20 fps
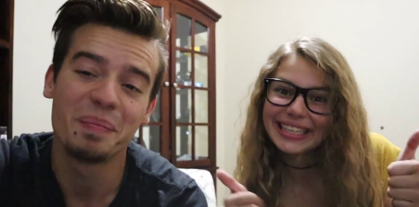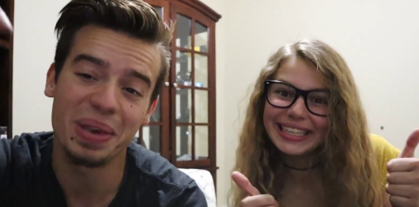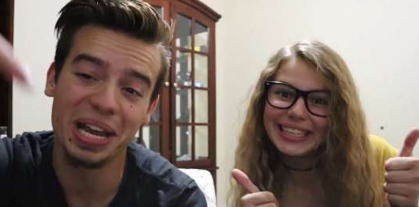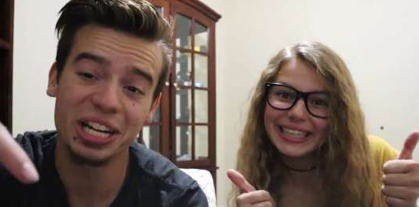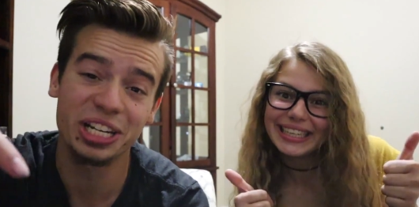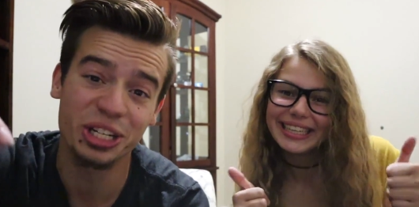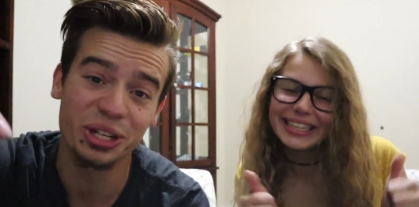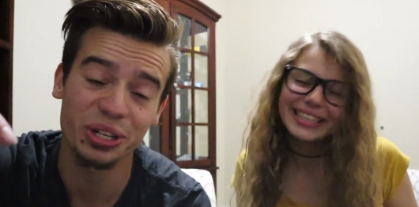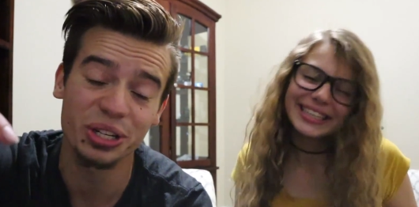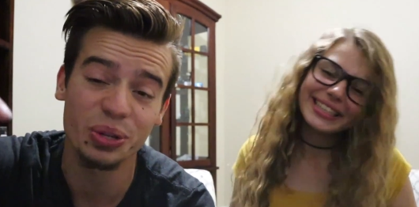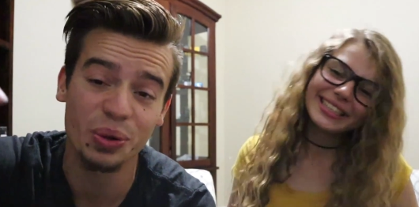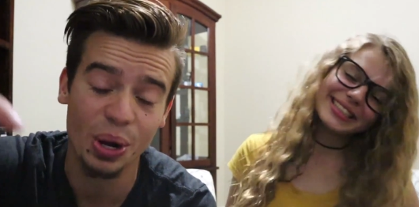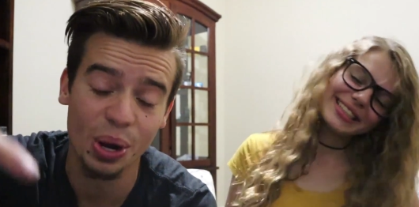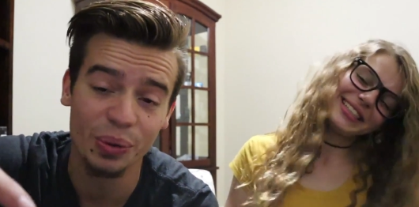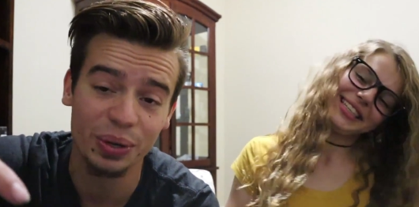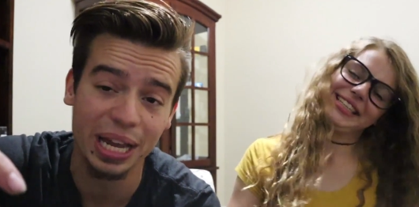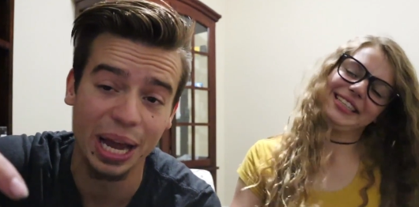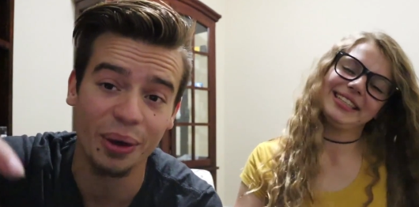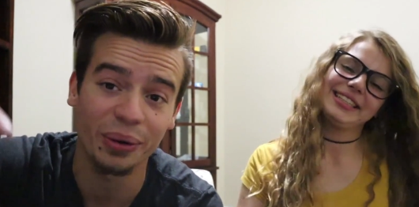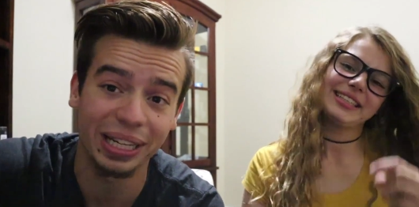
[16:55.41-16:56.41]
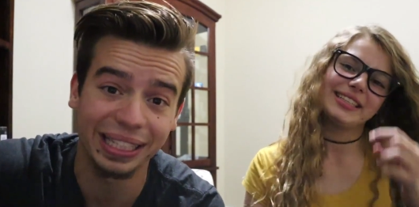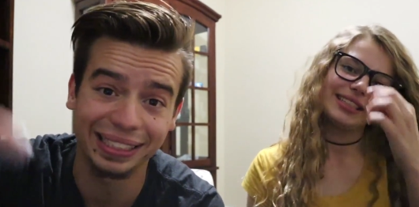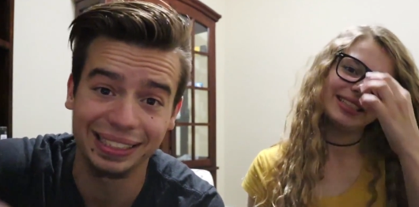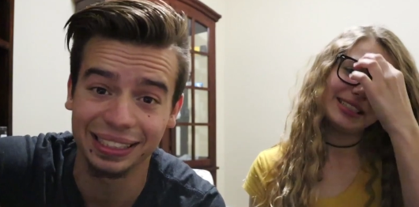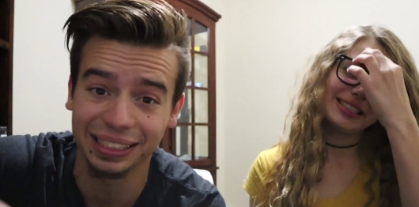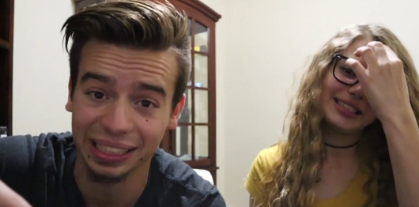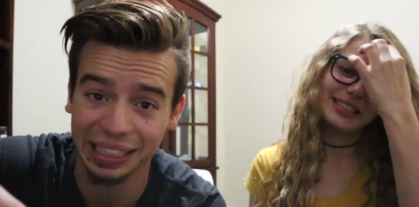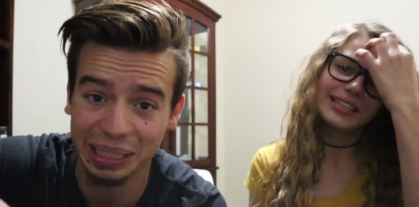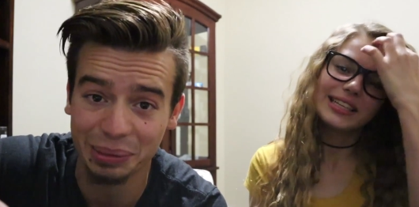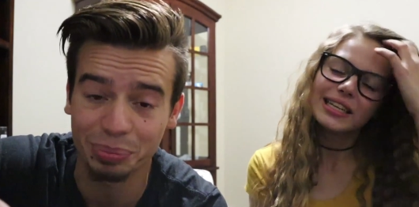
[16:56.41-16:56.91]
Speaker 1: make sure you go down
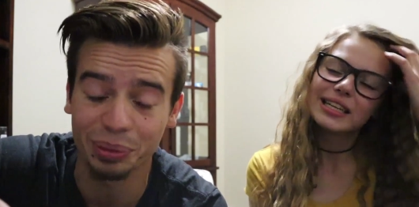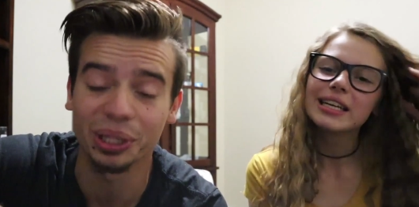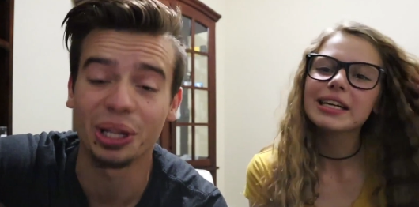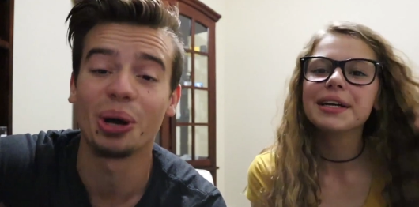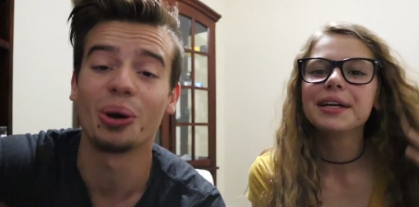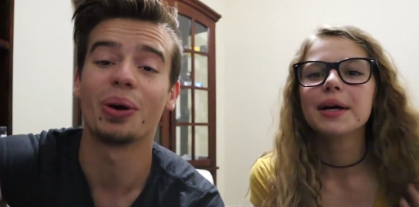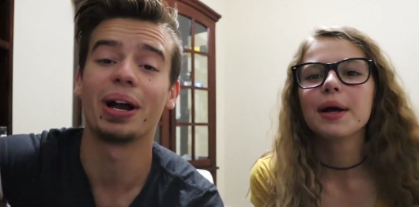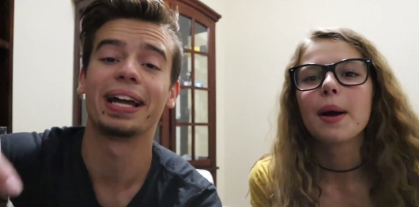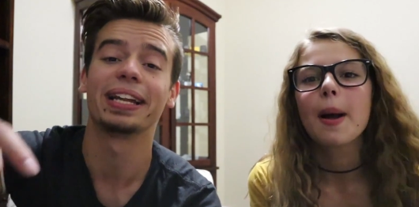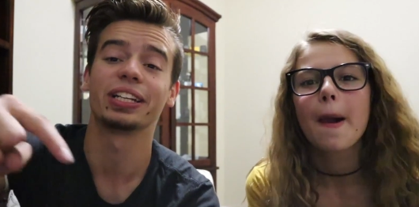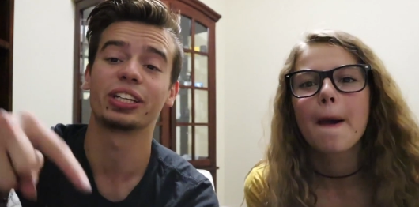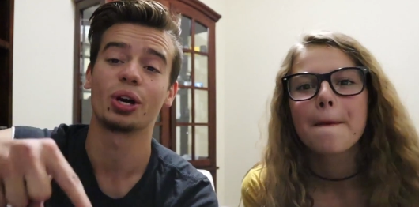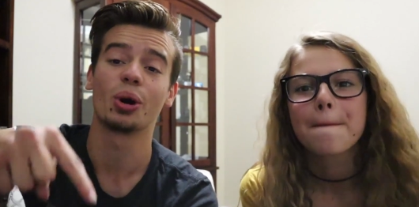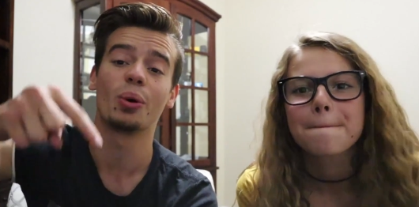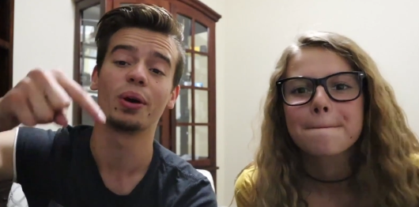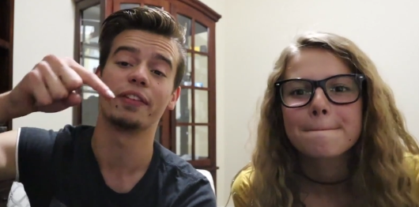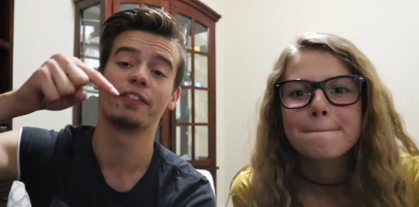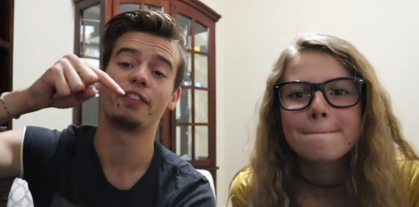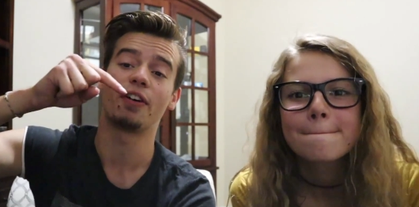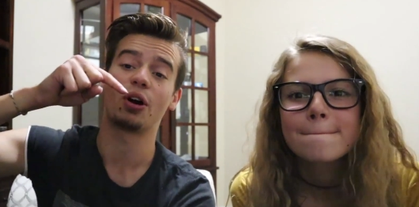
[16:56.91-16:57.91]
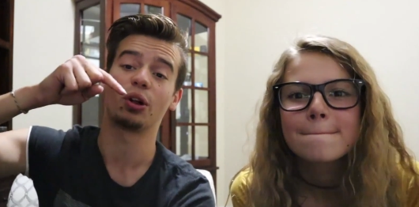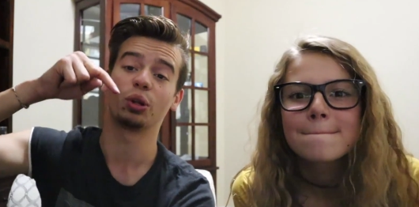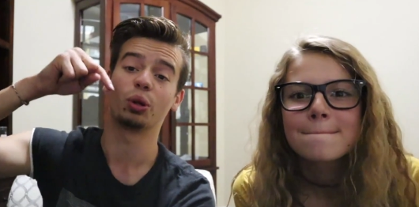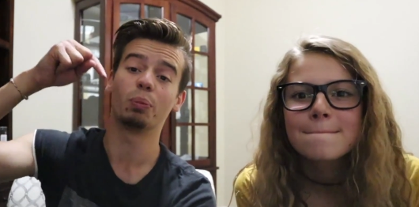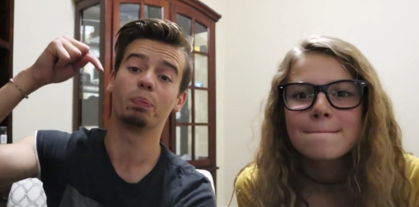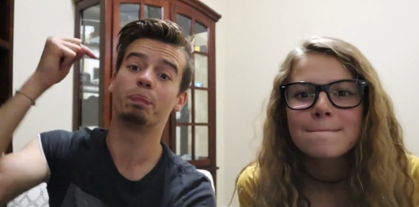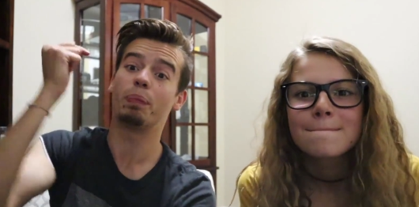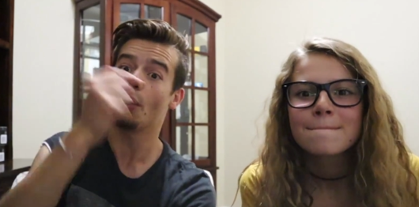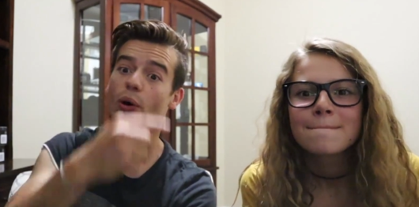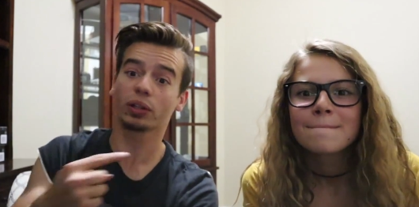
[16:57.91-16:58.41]
into the link below and go and
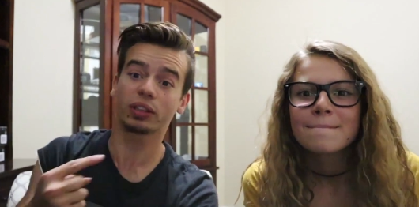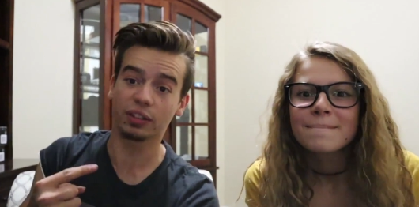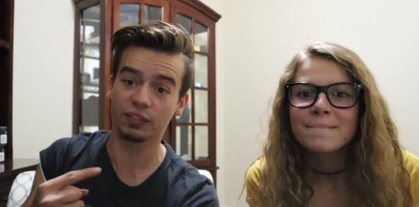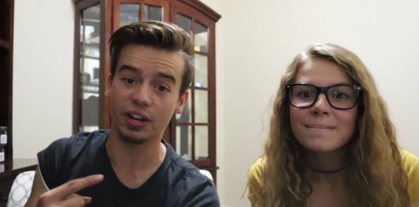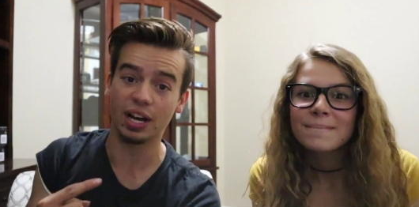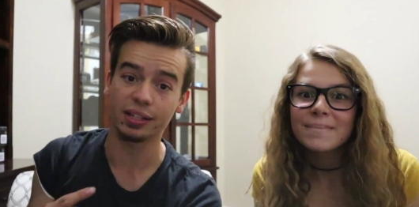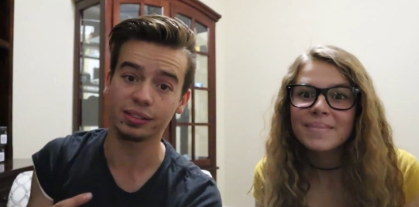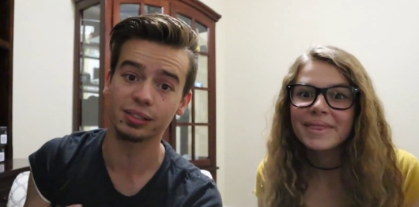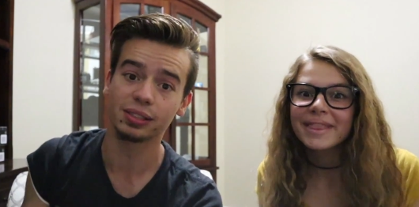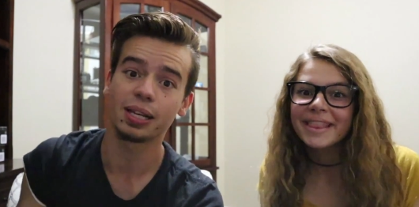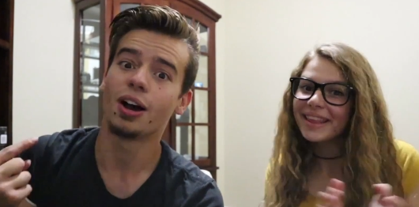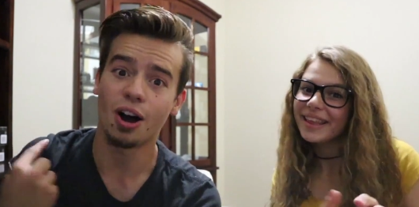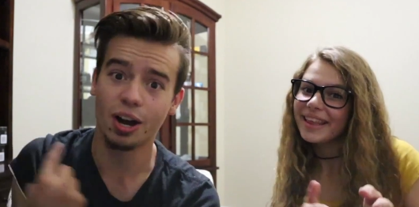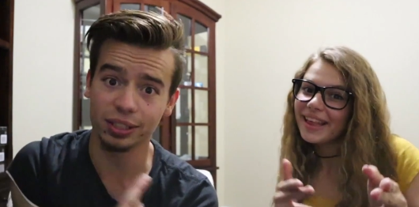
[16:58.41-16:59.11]
follow both of us